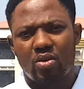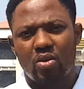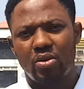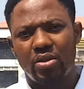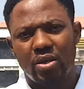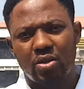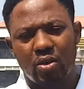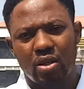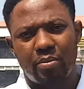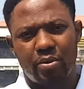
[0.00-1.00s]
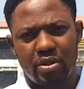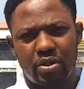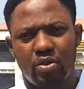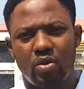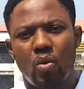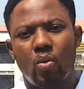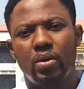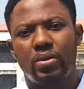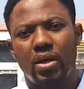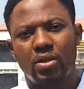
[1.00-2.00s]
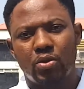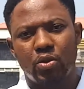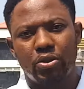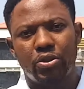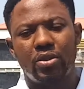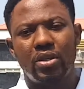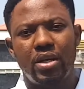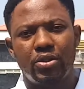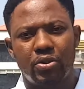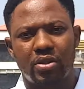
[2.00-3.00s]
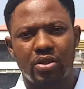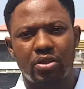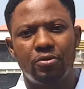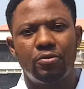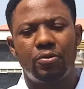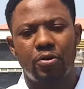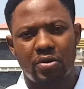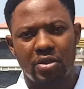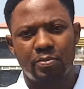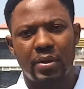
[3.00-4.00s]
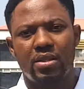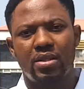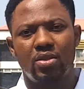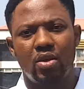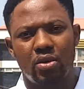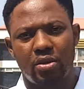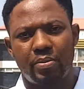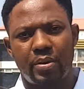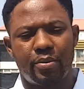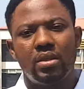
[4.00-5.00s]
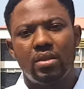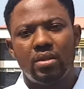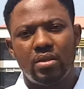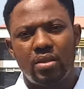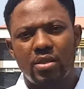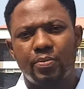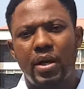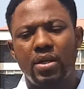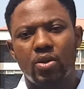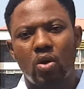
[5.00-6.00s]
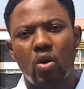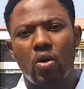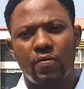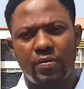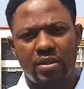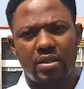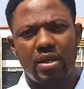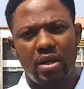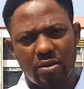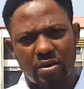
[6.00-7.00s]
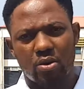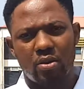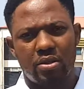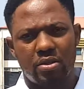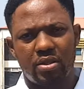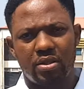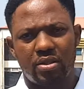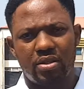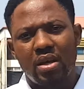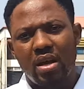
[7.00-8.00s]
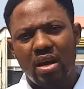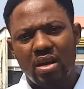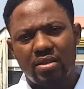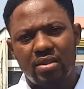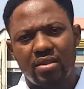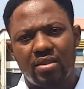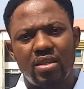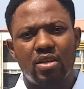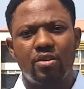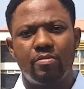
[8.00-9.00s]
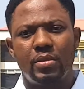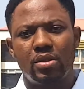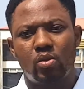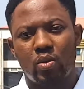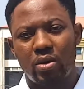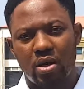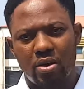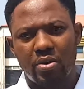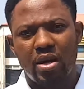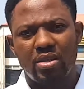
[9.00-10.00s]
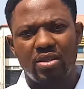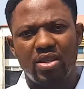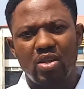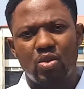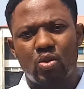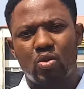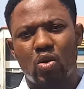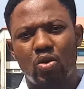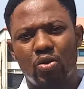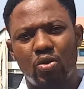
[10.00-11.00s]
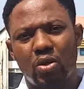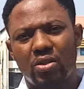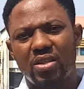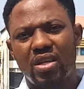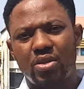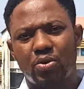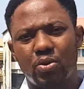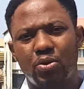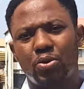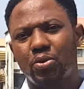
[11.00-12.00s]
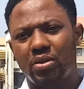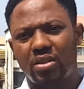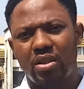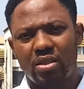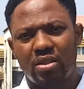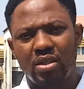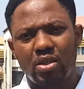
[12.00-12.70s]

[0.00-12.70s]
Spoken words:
cordial collaboration without social education for respecting other people. Despite all these irregularities, a sincere government will arise to conduct a social research